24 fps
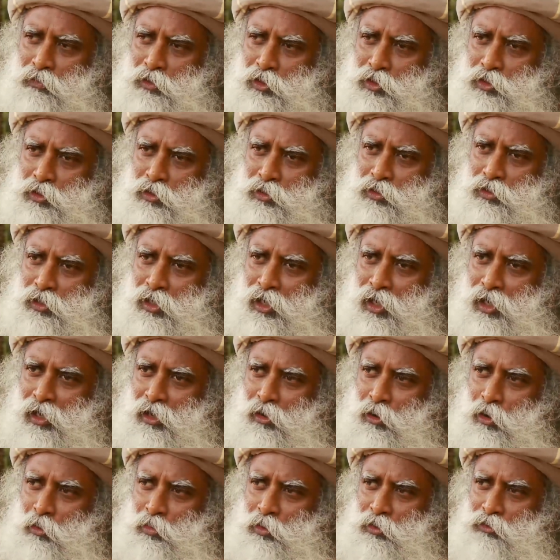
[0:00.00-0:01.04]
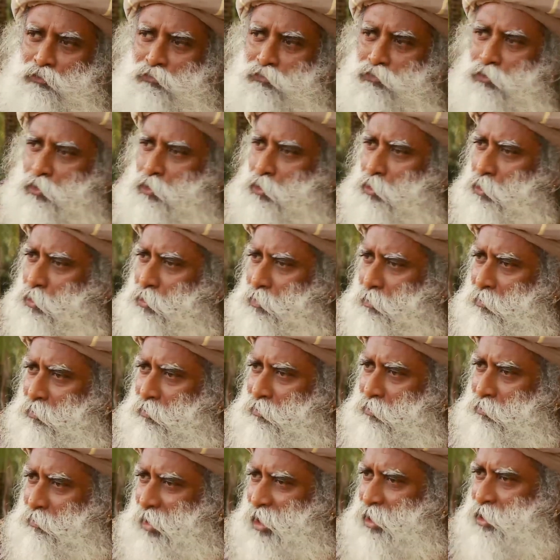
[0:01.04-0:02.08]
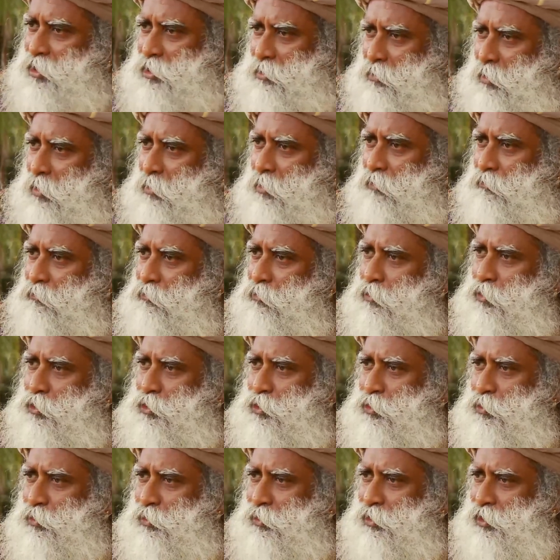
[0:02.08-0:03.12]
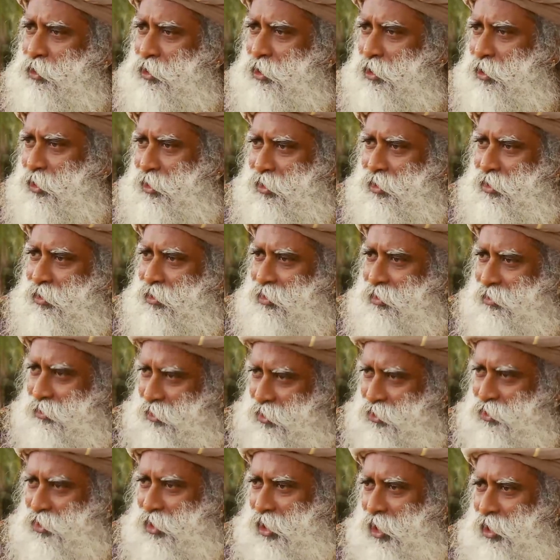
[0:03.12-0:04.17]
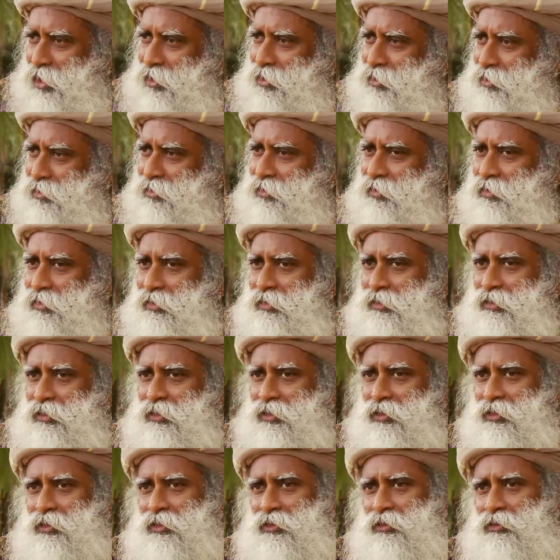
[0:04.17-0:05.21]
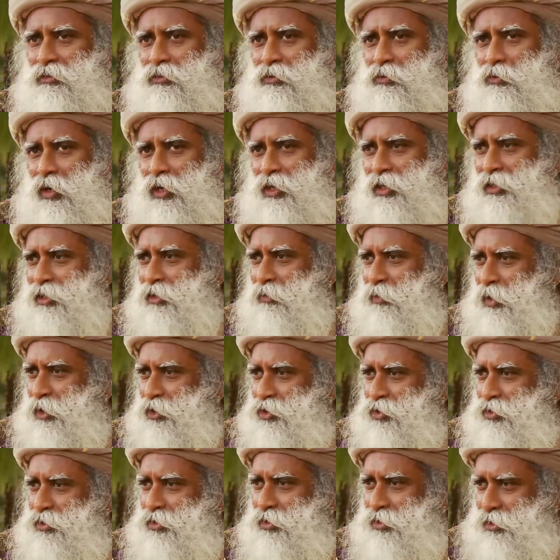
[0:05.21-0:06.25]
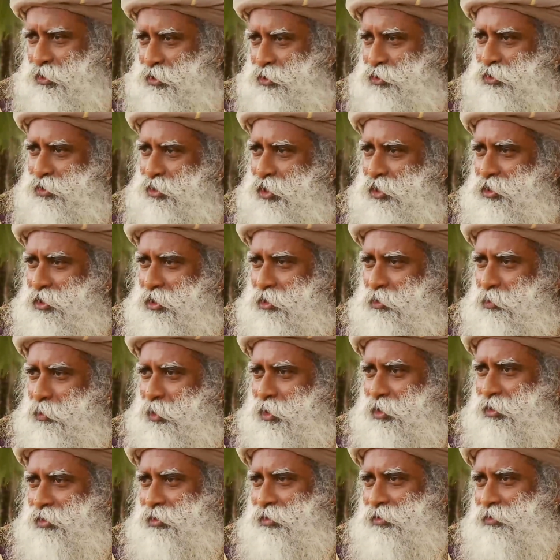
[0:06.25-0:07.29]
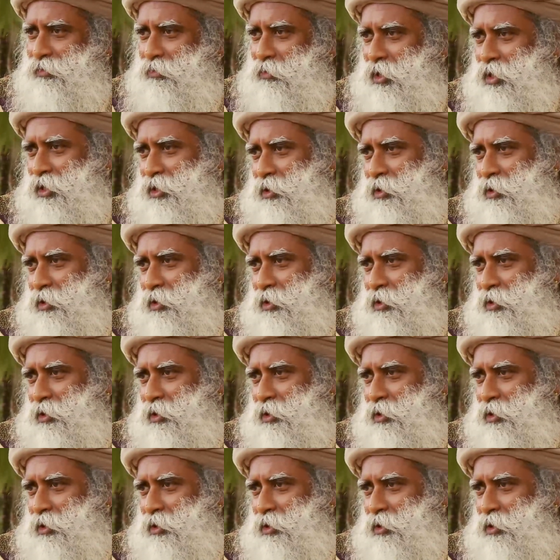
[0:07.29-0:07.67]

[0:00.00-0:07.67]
we should open maximum of 4 schools in India, this kind. One in the western… this is the southern one